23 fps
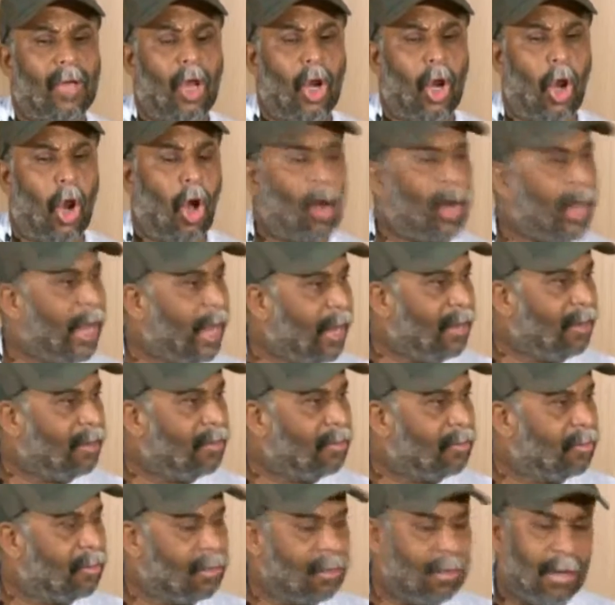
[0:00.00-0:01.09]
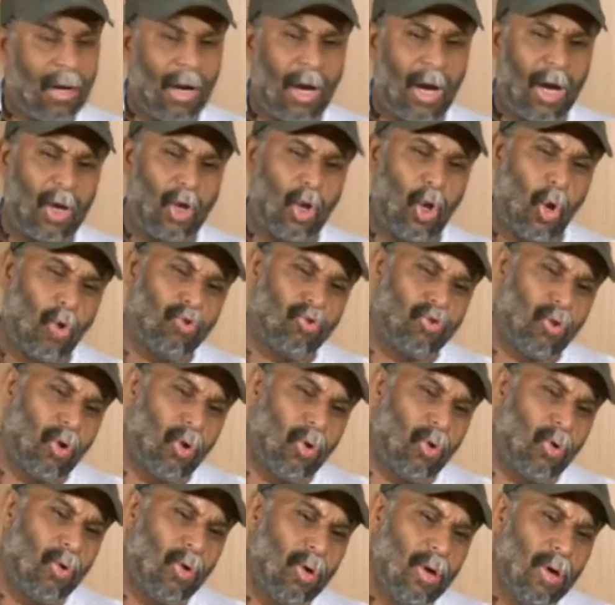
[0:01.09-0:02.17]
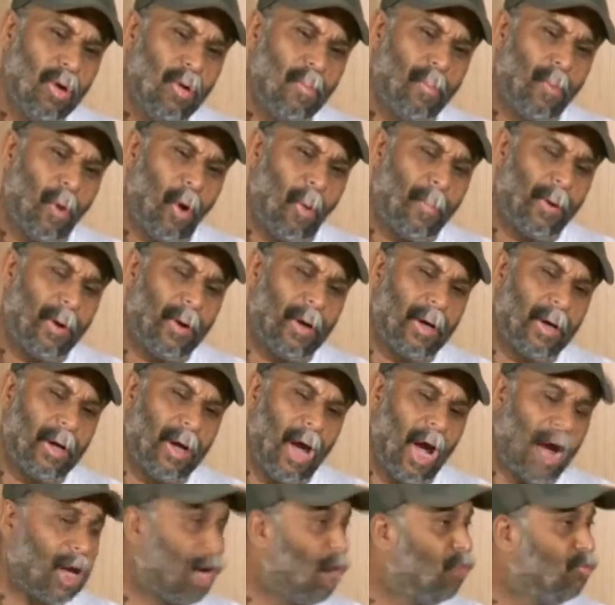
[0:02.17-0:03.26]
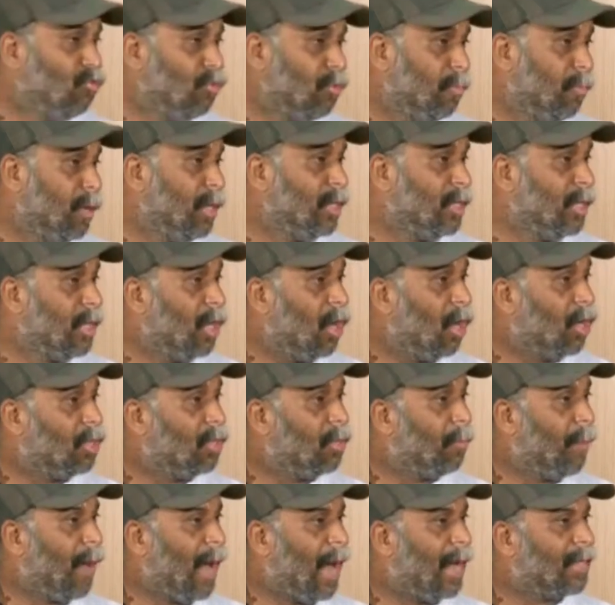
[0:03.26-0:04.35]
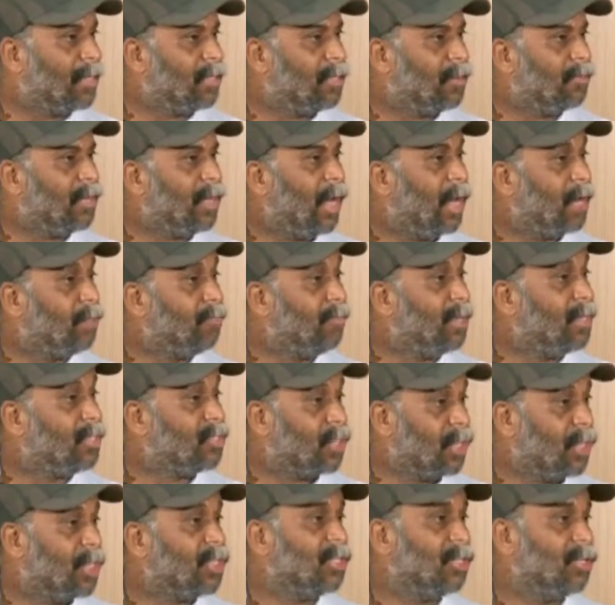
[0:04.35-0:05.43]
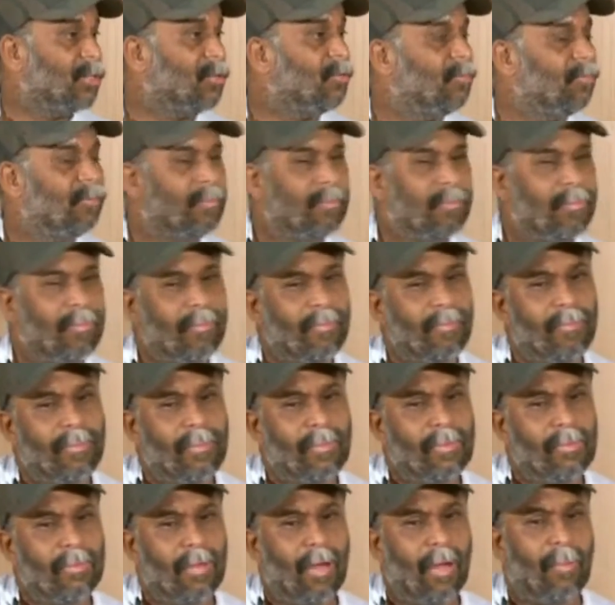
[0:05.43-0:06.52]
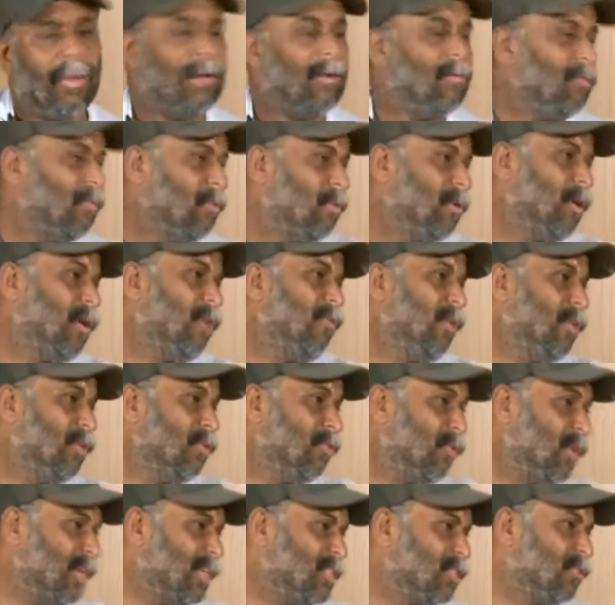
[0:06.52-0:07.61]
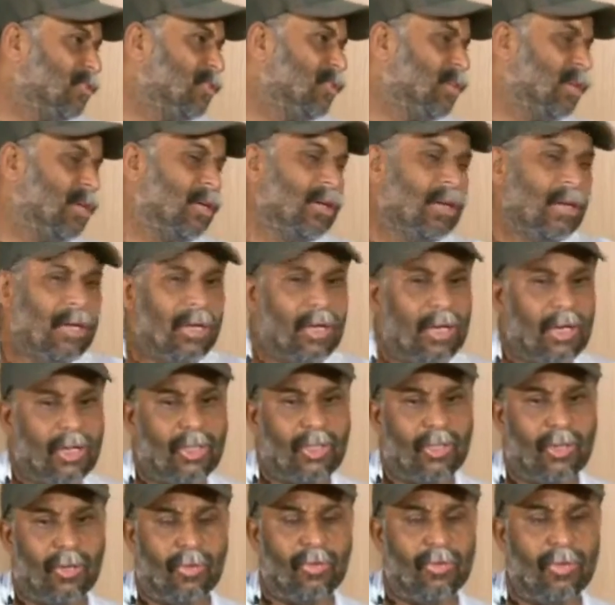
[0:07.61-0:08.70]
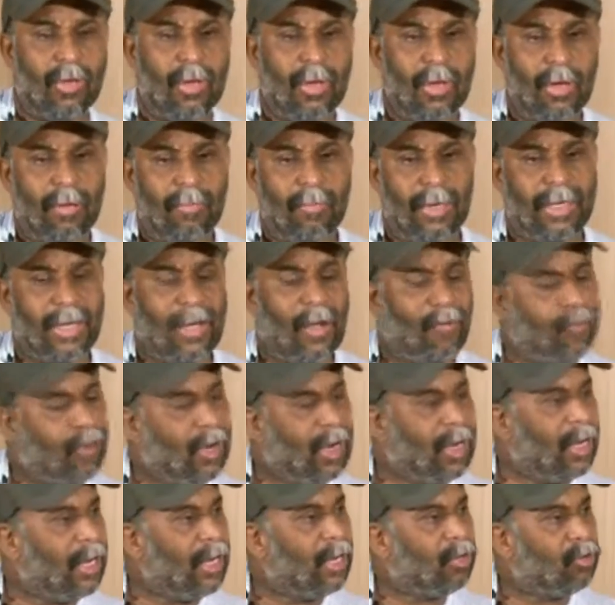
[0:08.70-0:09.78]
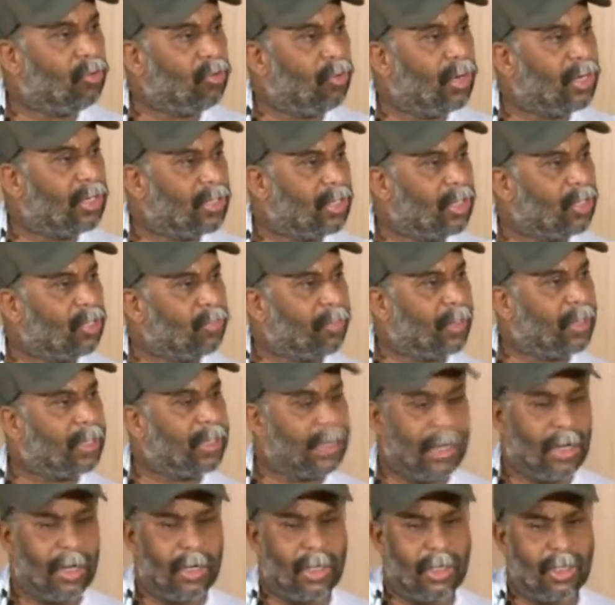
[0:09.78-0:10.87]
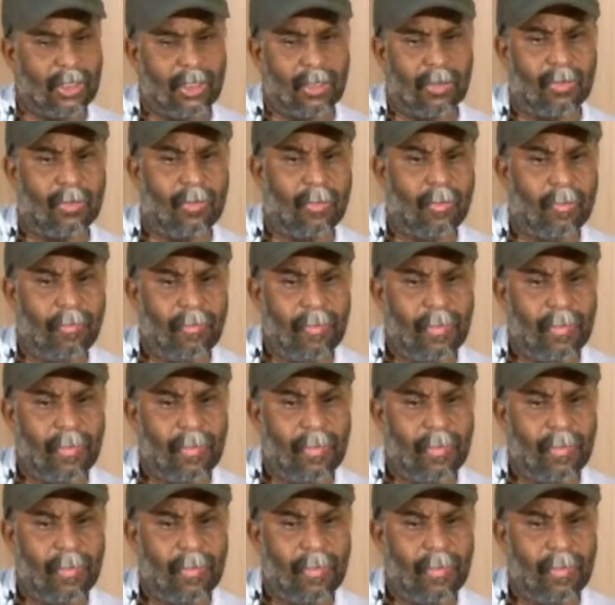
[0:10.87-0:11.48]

logging and also proper accountability on the part of the administration. I mean, even in the rest of the issues, but definitely towards this particular issue,